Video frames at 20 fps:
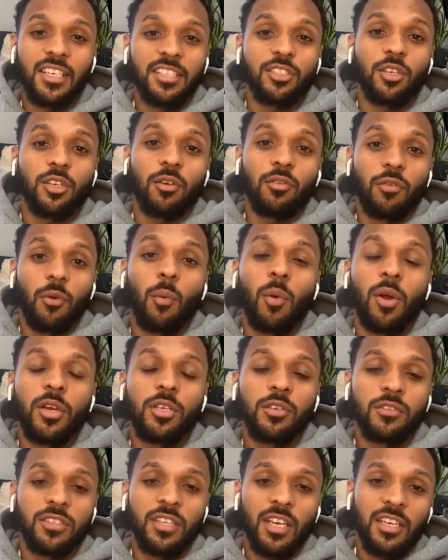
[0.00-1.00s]
So for what
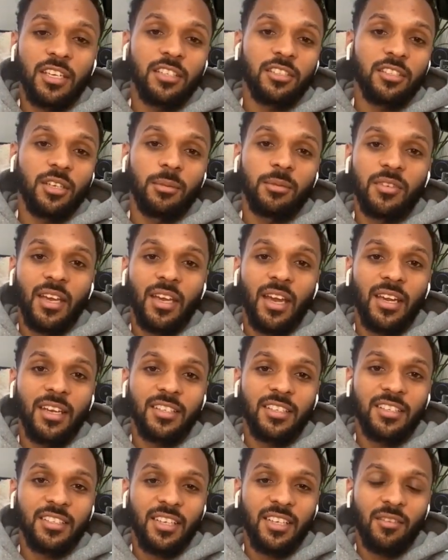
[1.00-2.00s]
you said in terms of getting
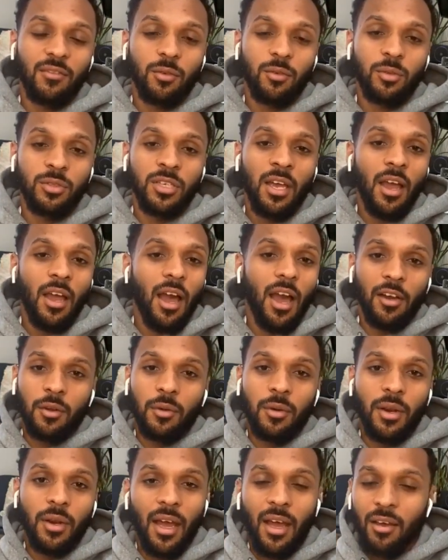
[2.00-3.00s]
into Savills, I
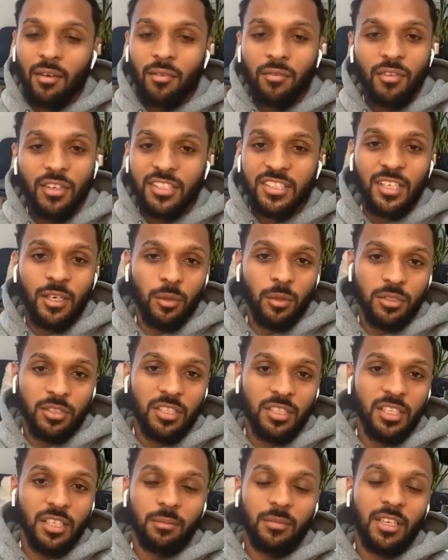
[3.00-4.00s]
don't have a sales
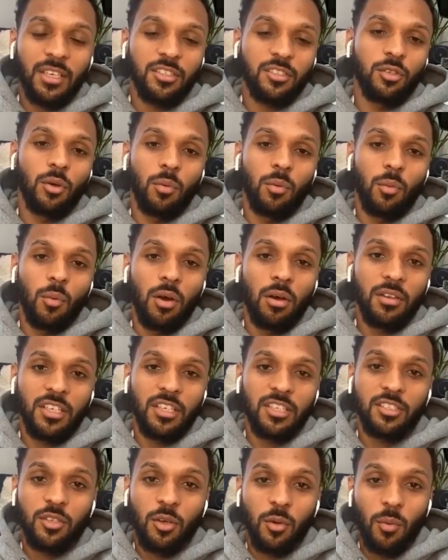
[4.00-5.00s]
team. That's not what
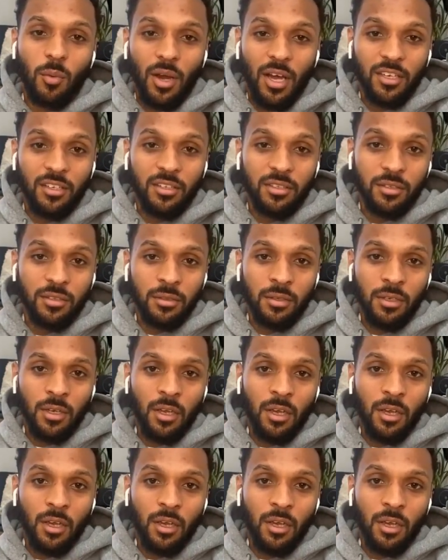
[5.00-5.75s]
I do.